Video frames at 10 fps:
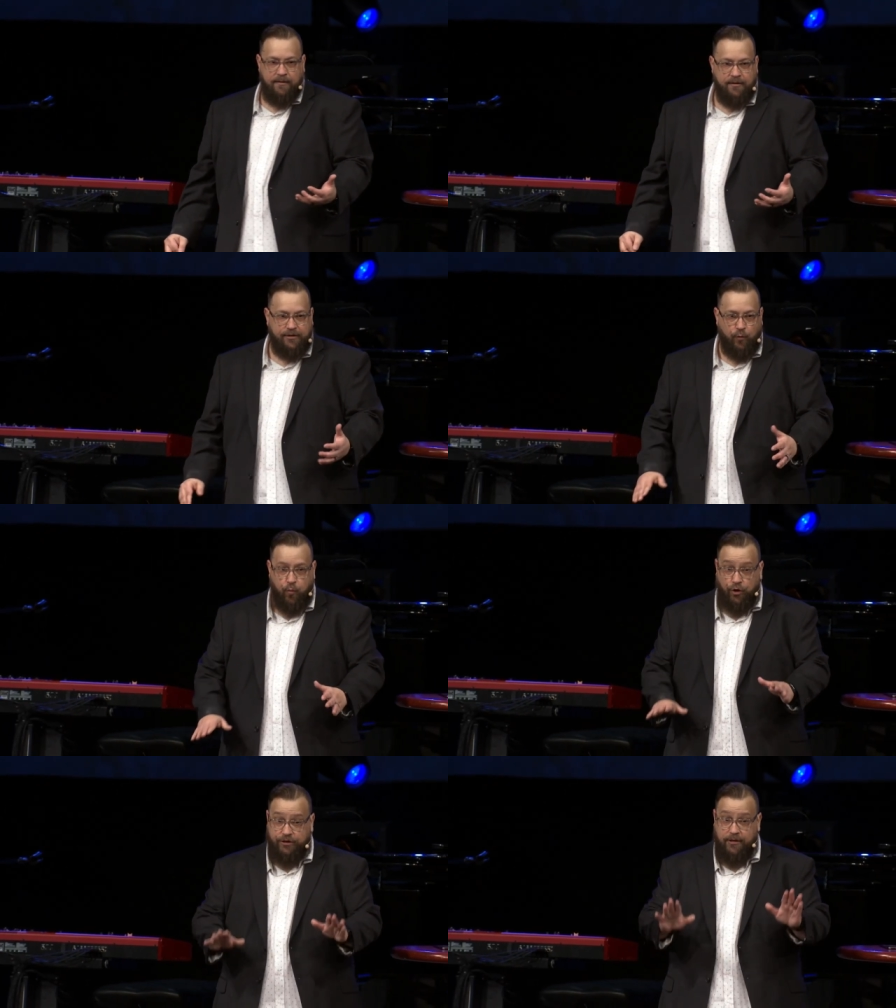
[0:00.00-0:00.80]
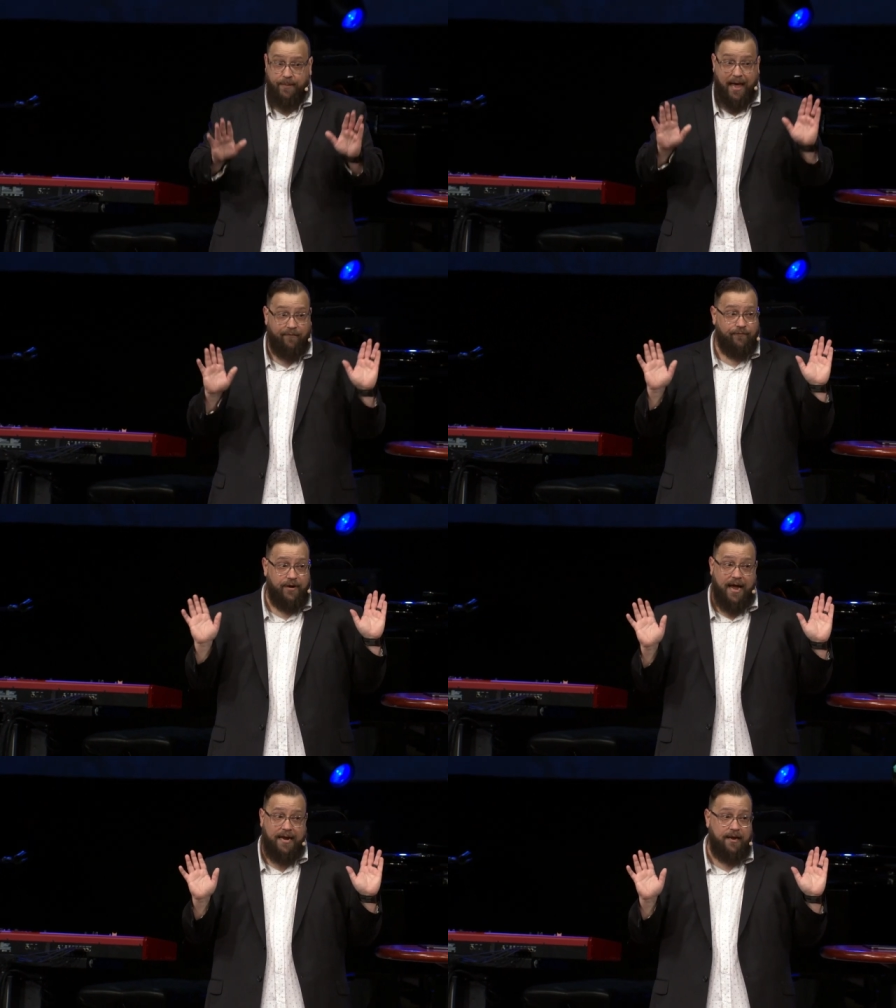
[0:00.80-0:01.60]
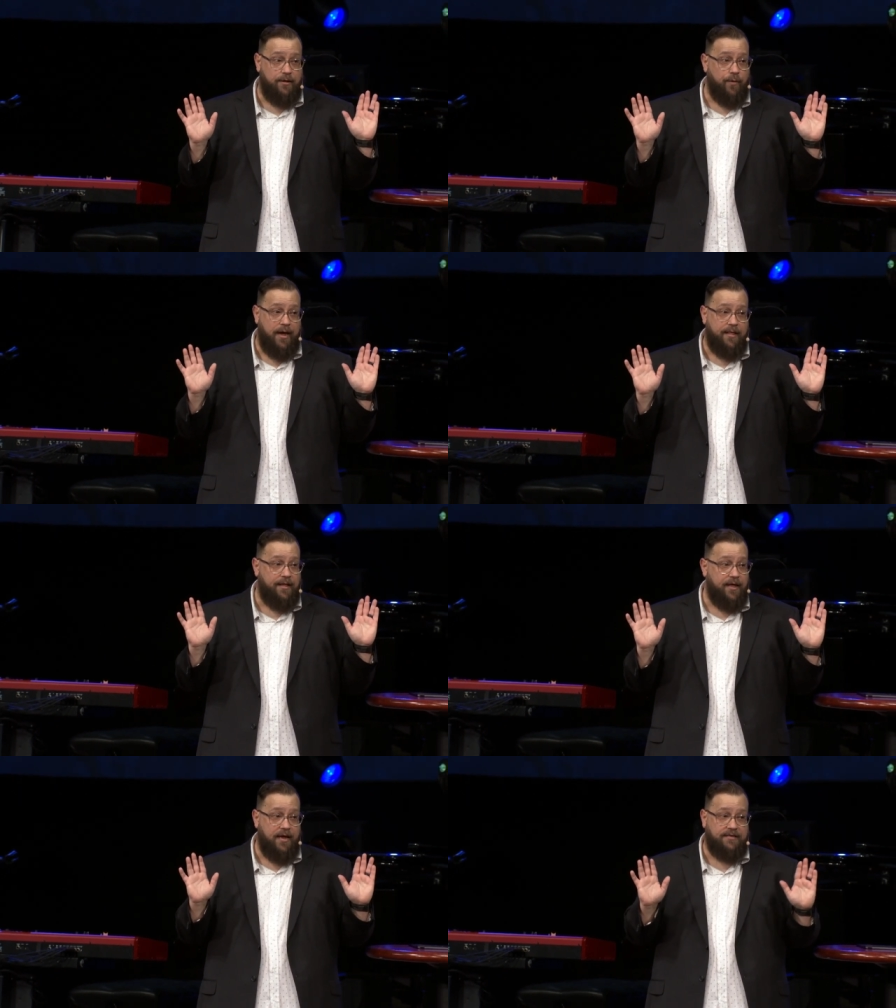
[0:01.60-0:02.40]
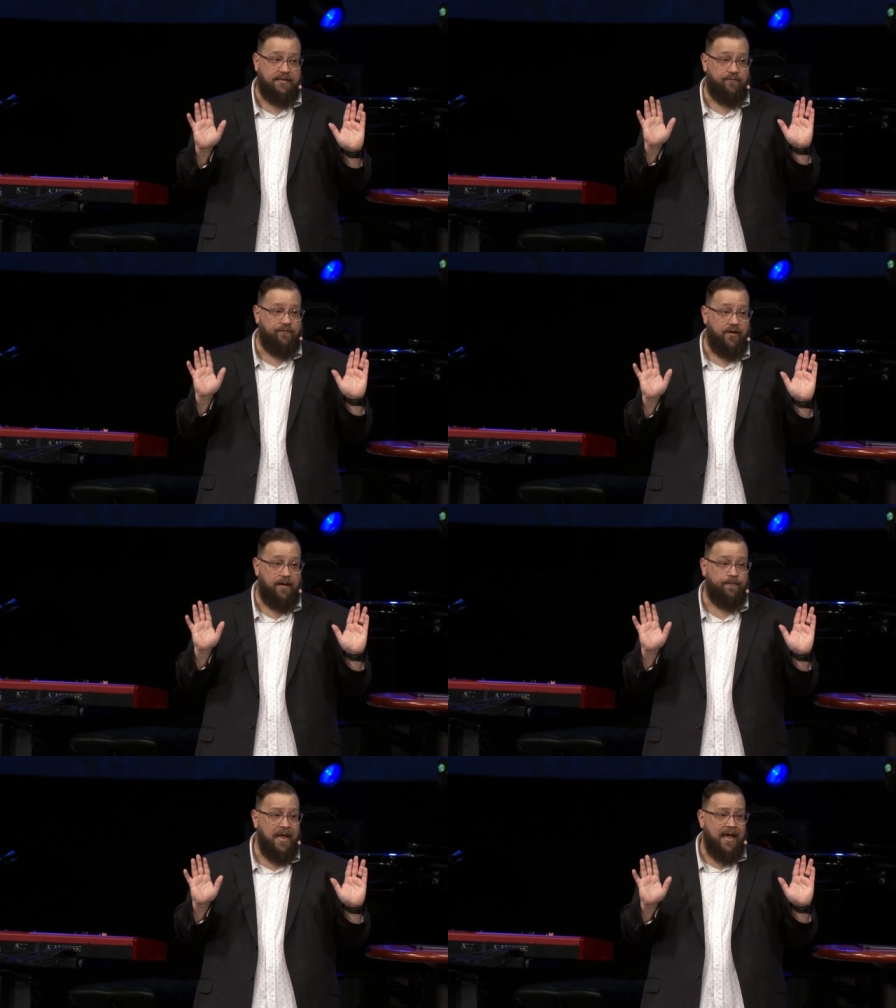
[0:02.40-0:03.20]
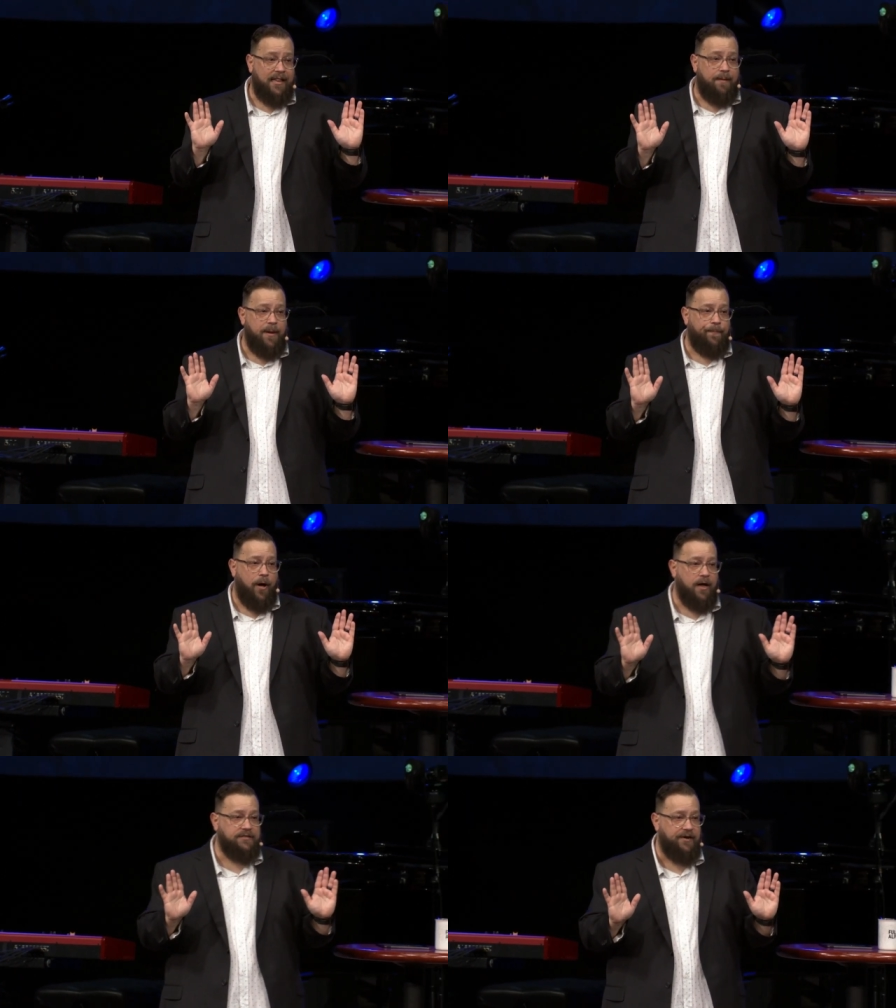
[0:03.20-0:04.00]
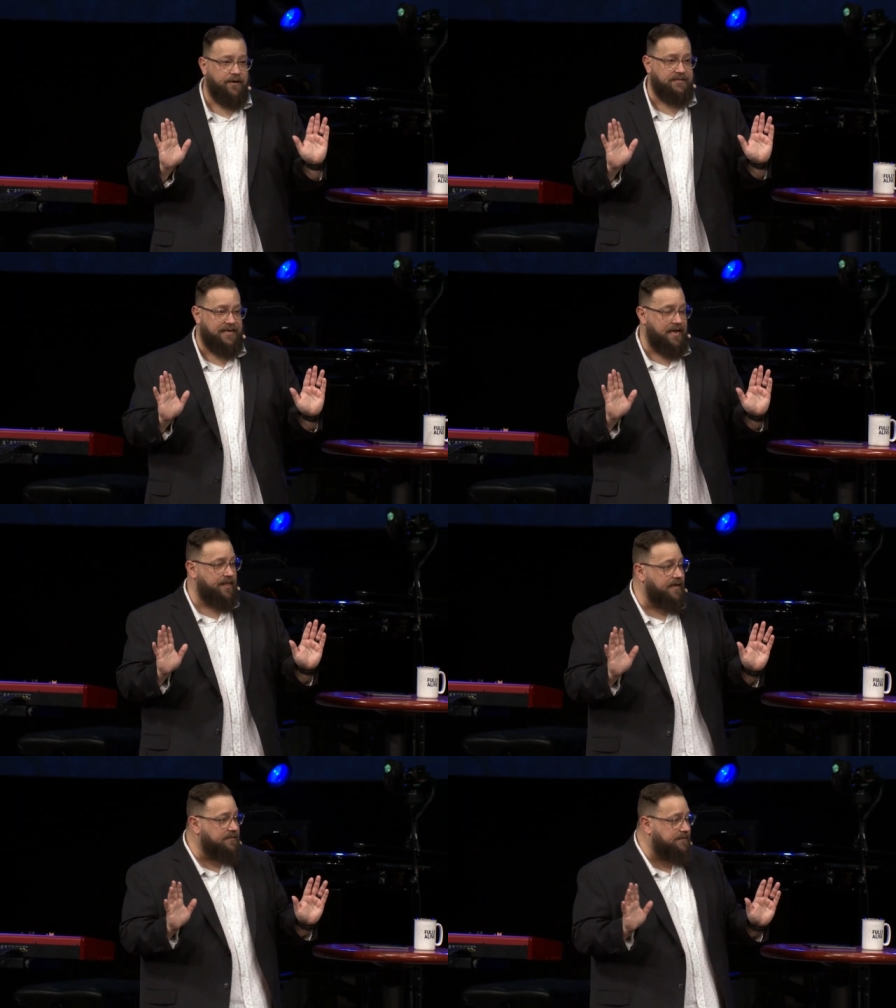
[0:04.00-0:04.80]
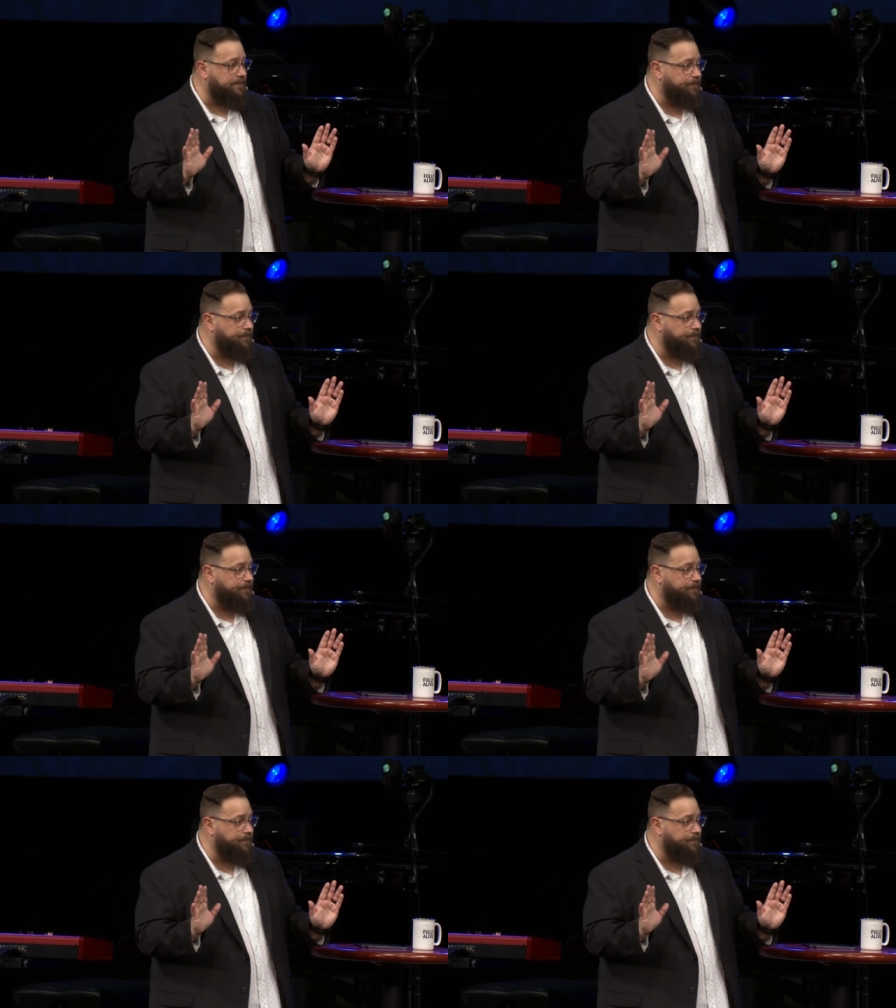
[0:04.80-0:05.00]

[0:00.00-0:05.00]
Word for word: to worship Aphrodite the way that they see fit. And let me pause here and say this